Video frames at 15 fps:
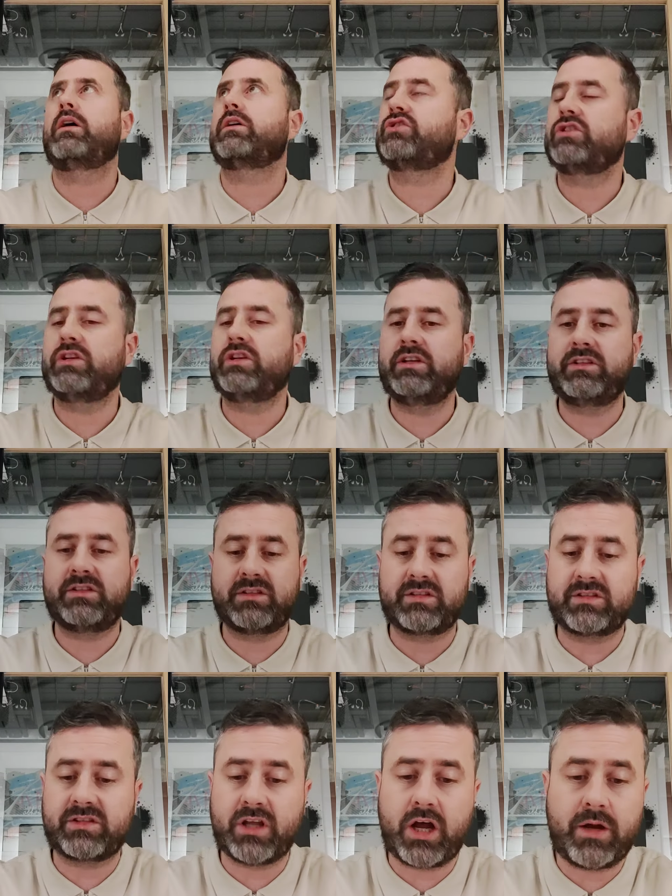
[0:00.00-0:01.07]
Jesus,
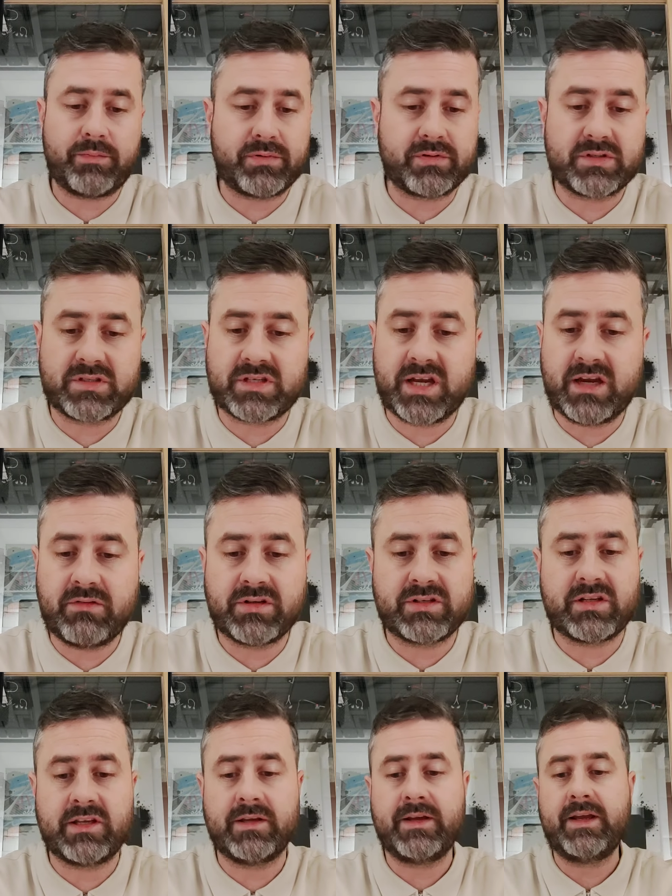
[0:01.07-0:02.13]
stop.
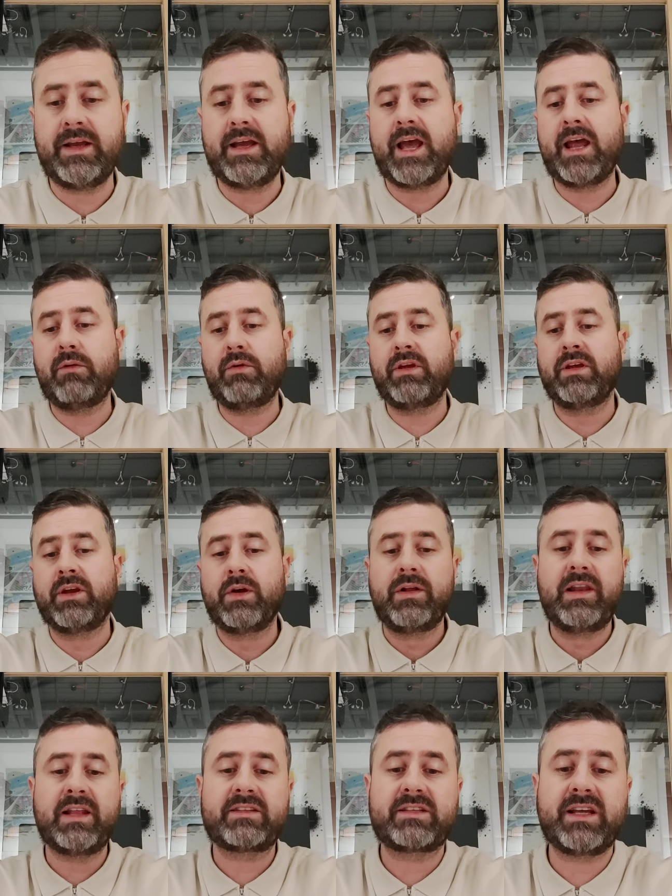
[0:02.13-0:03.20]
Seriously. Anyway,
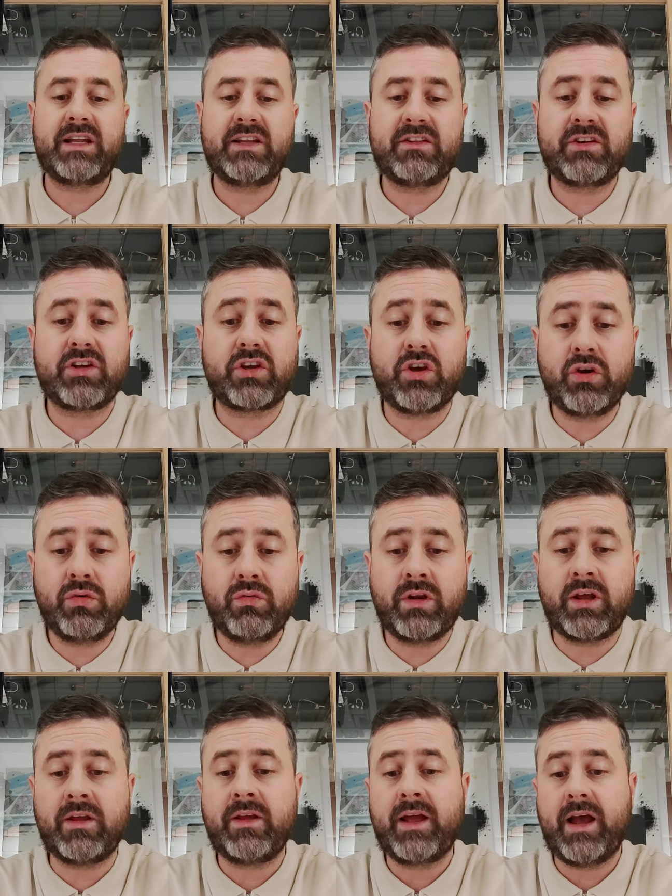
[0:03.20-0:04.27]
let's get into the Kuna.
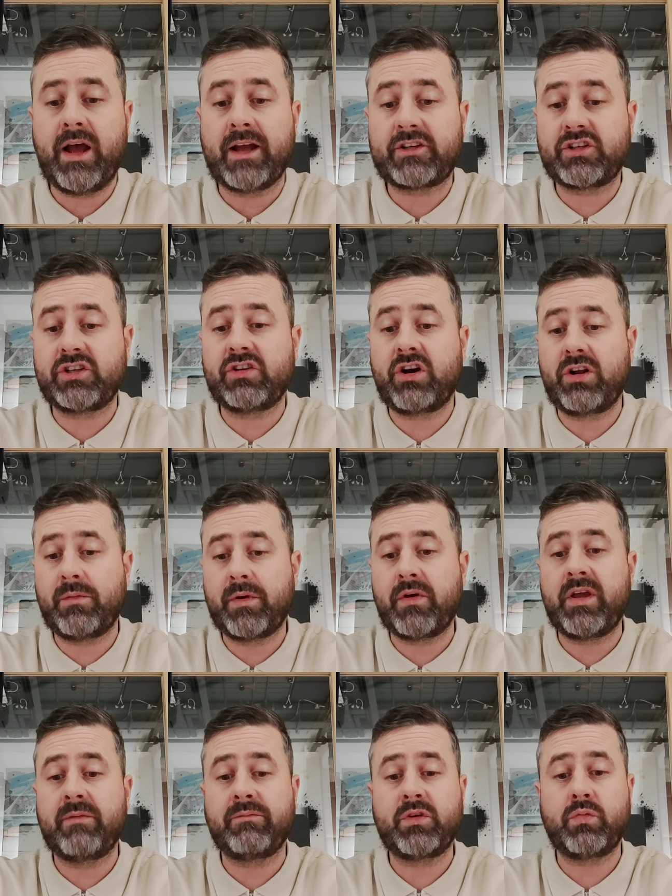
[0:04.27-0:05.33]
Actually talking about
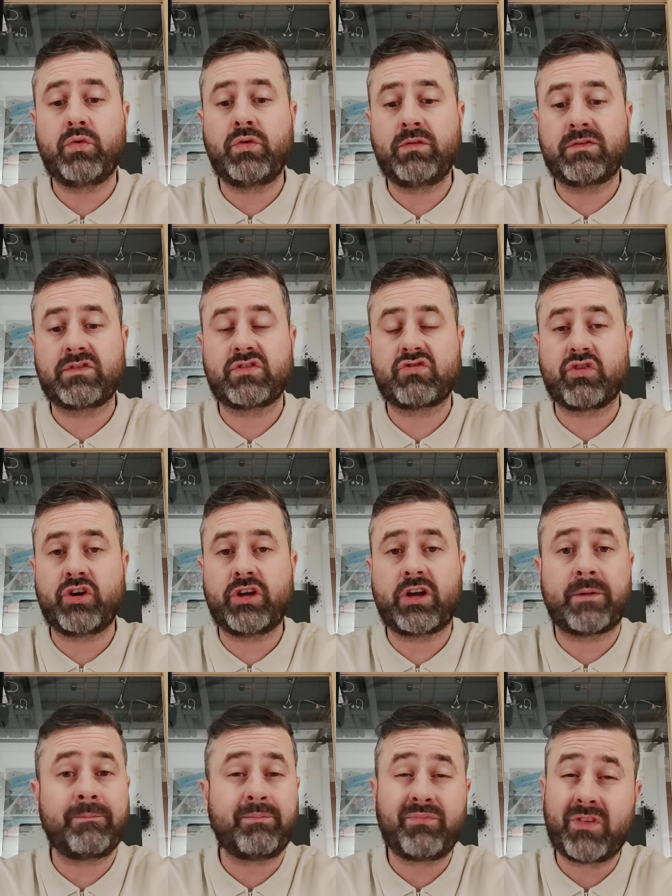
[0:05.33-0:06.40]
him, the Wolves
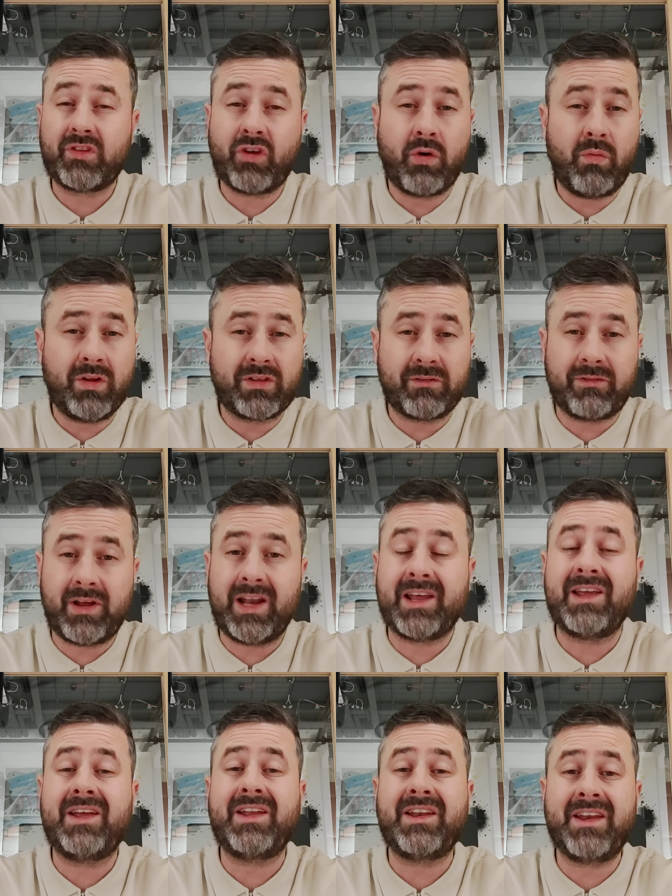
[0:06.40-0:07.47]
striker. Don't want the fella
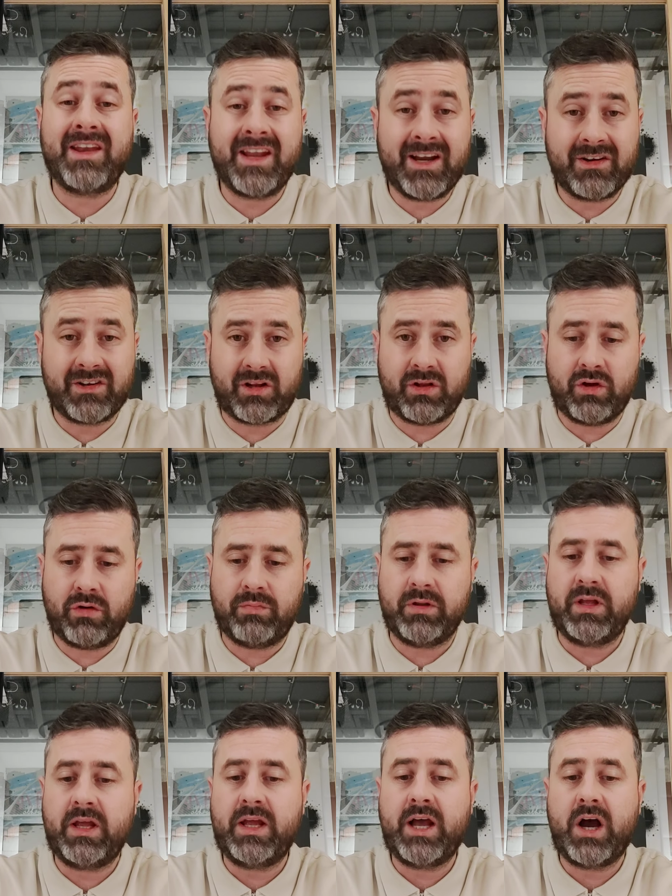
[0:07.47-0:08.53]
near the club.
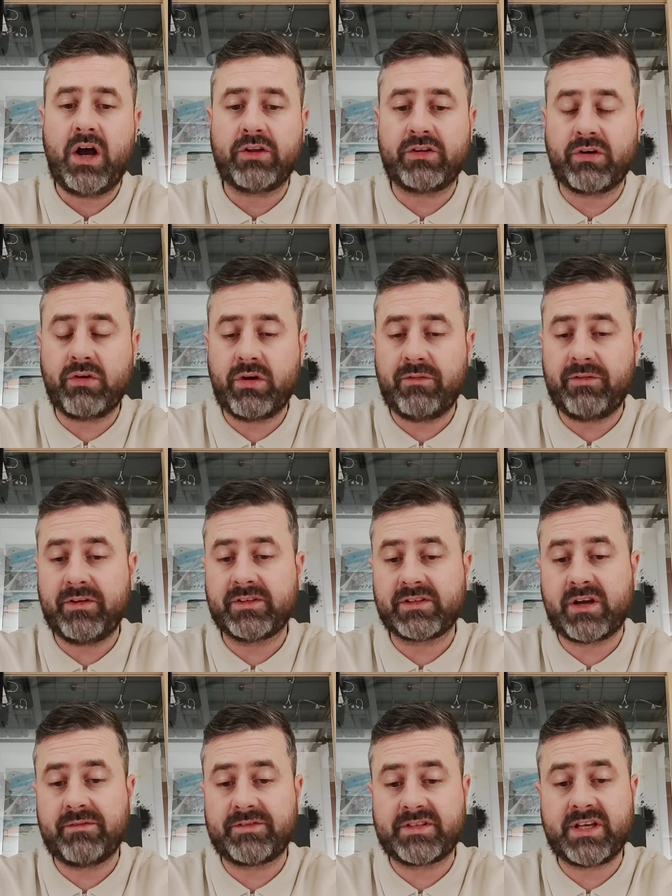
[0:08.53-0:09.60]
I don't know if
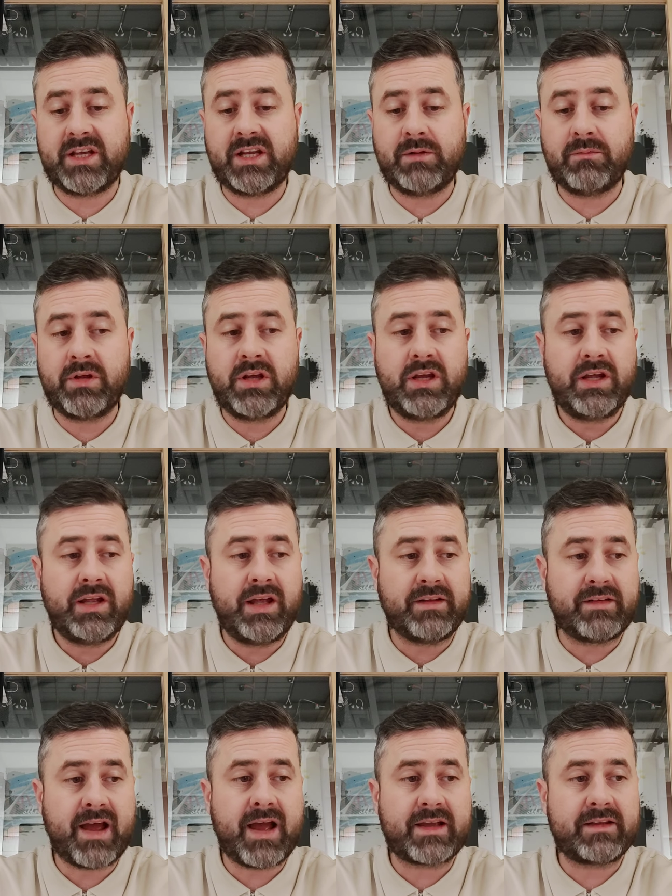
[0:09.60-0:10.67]
I've seen him
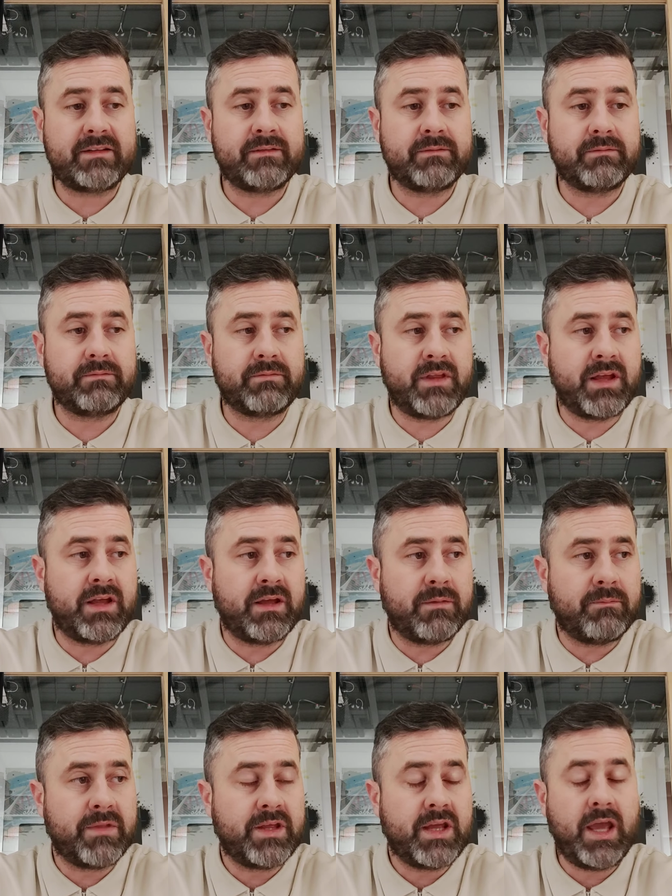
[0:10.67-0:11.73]
attacking the
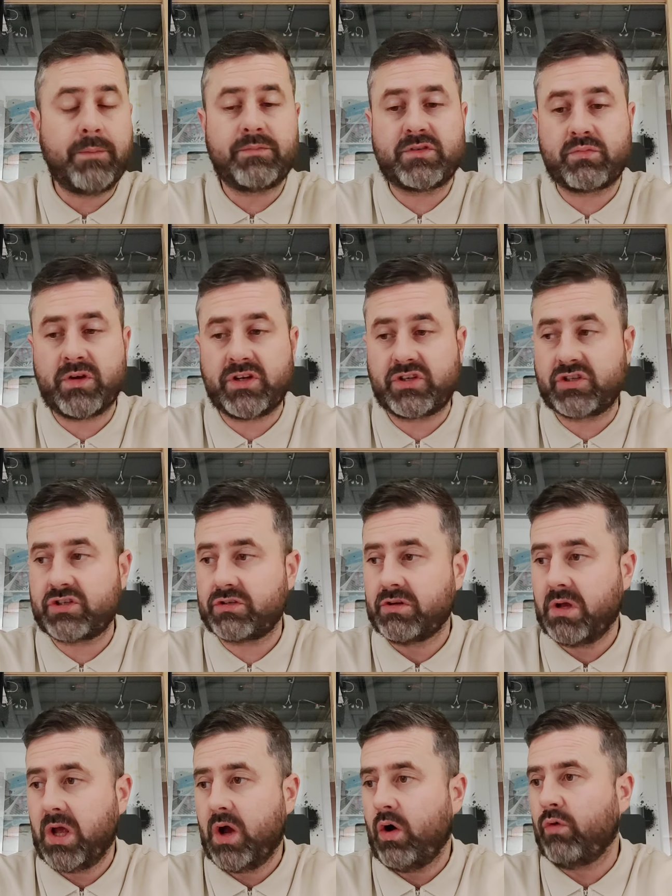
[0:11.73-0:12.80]
Ipswich
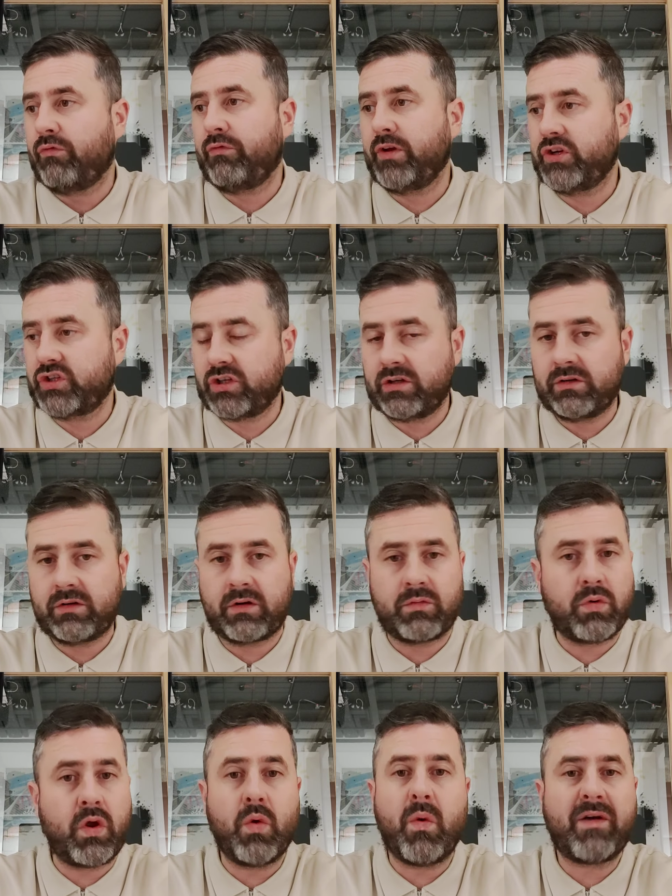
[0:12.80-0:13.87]
official or
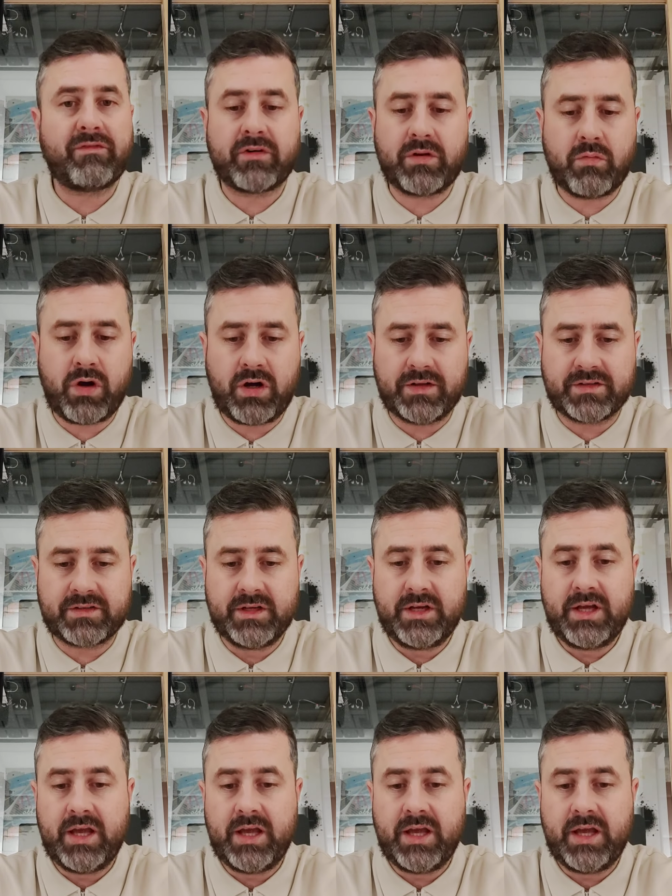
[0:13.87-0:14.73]
whoever he was.